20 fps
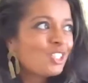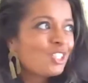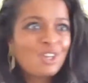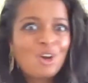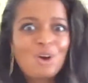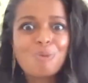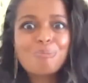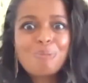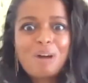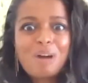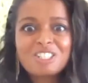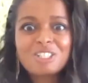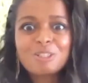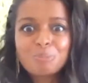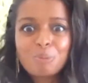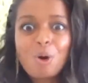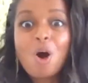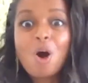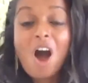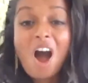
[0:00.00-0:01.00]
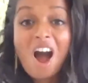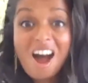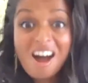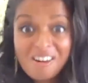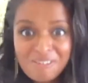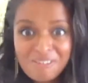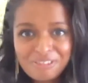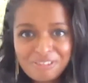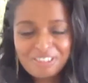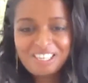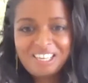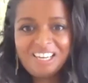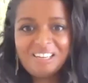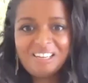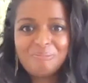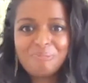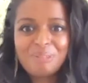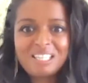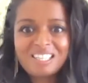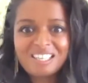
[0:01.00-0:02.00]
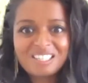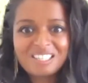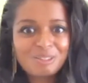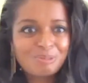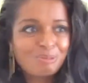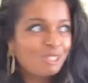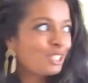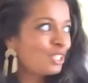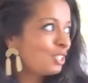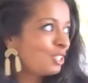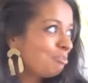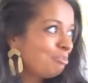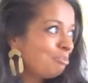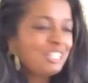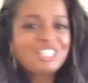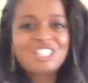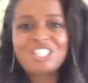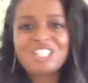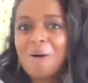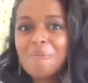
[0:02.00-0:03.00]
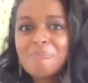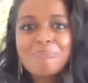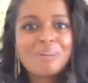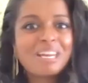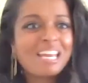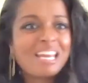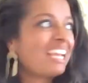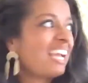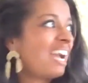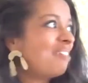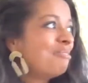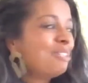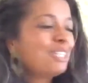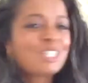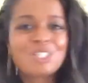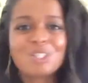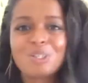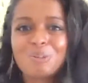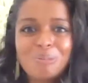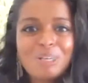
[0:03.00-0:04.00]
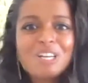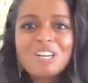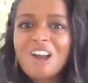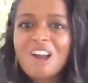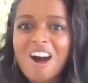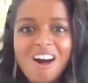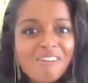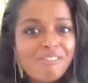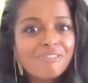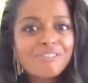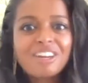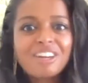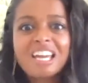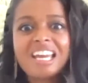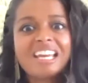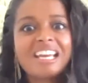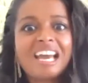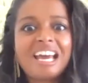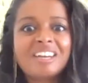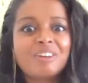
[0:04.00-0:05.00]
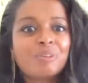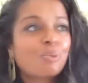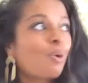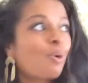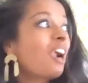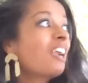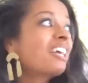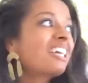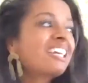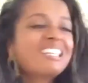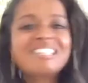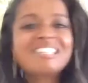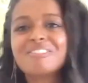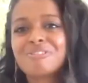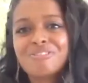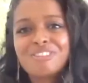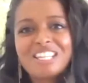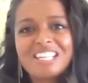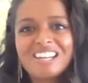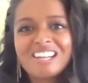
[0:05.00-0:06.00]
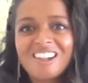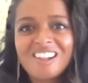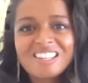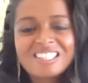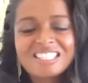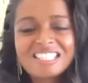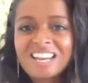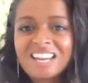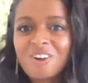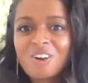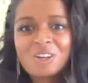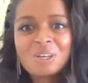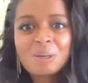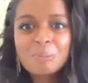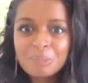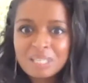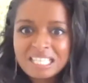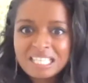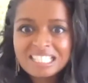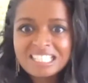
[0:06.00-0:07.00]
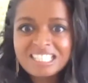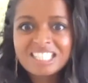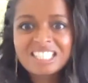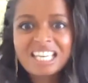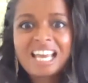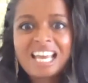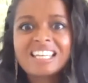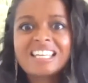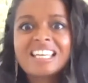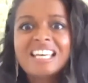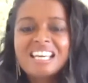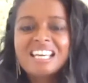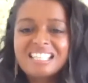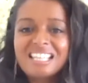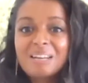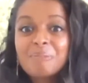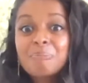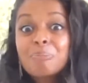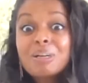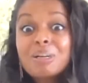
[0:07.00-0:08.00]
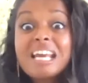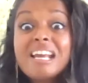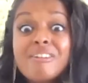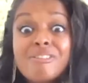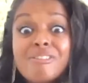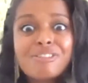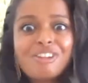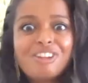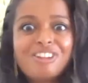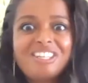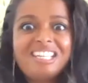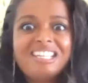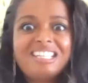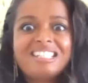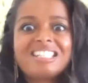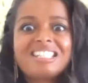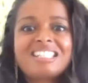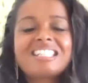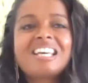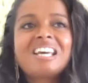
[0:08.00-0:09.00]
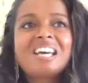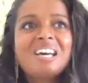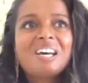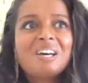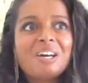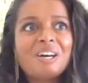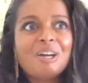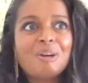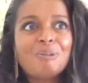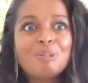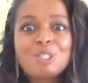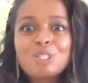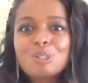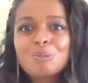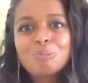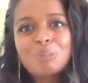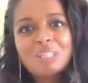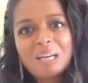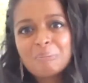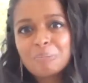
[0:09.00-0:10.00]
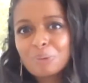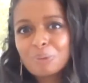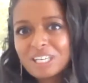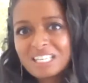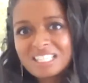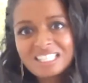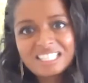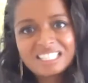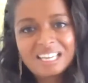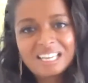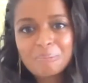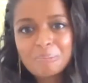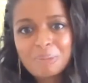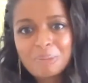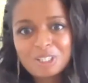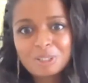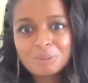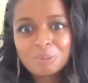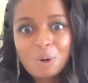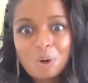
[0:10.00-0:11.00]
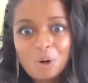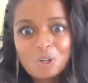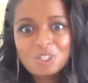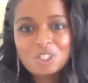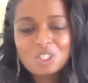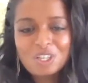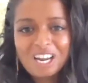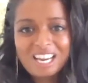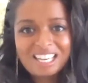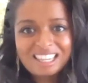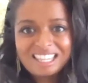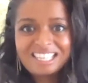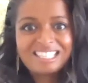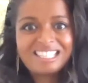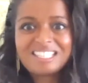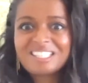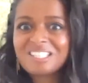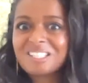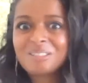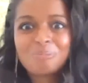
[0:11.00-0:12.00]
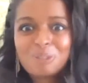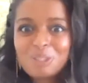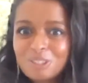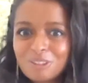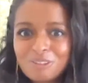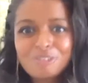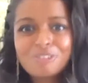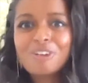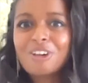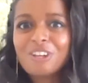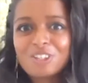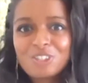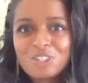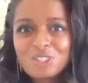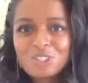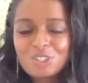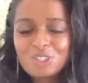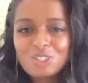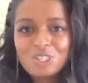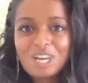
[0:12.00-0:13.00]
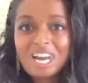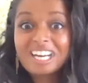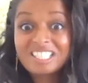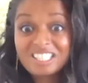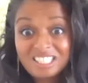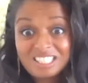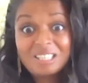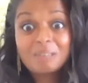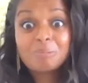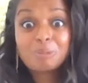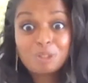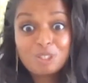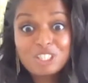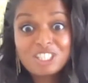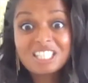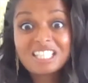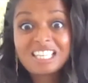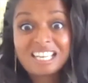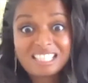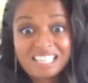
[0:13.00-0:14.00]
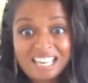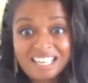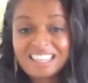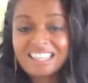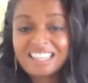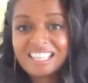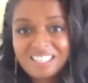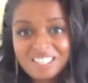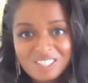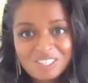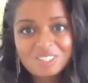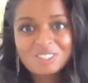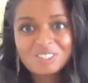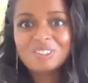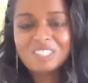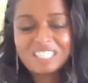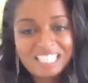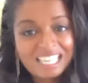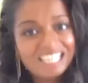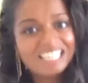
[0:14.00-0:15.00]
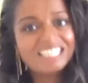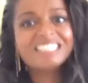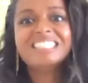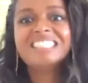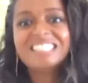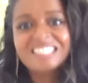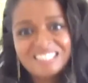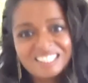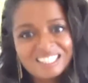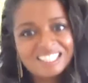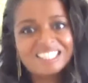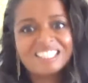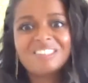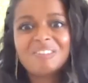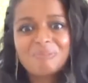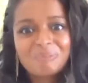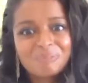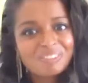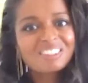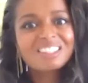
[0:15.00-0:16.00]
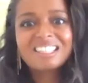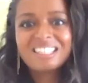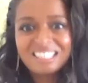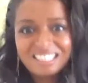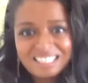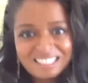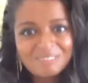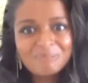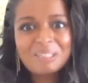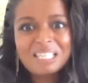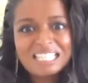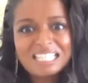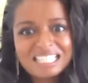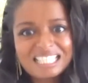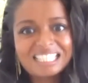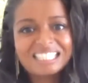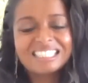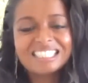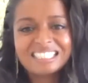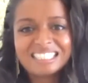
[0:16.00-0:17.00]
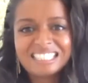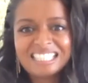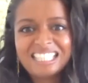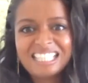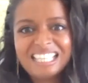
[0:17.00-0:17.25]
so much more often, because we should be jumping and we should be laughing and running in the fields and on the beach, and that playfulness, we should be embracing that much more. So I think this is beautiful to actually approach it like that. Thank you again. Yeah, amazing.